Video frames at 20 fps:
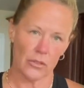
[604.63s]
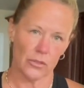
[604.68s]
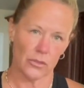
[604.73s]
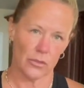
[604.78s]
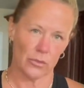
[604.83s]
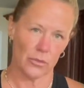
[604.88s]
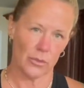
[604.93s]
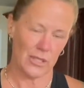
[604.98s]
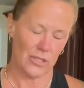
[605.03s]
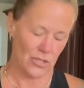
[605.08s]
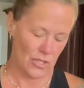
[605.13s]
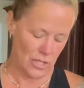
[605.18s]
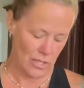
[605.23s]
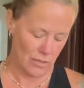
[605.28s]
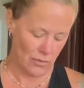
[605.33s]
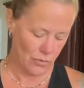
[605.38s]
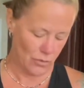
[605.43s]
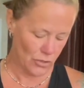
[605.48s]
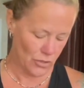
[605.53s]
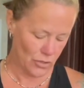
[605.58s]
to reach
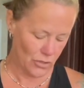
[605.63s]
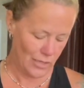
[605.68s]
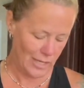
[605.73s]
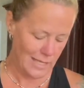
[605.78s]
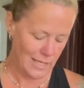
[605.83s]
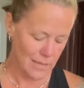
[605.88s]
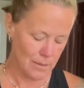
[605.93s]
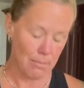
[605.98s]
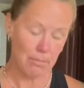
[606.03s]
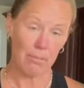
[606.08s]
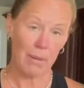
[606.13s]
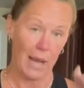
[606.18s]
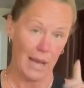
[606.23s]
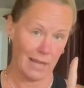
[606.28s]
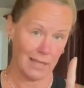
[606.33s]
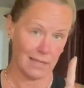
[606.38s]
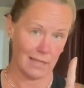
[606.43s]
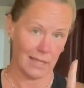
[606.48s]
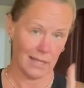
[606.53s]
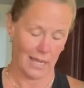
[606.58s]
in for treats,
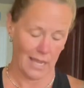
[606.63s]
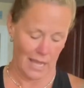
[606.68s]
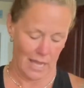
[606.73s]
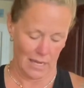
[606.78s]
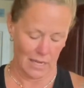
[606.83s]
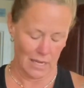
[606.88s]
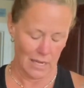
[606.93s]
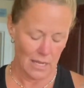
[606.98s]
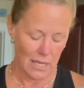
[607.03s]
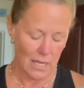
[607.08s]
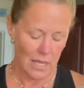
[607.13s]
but again,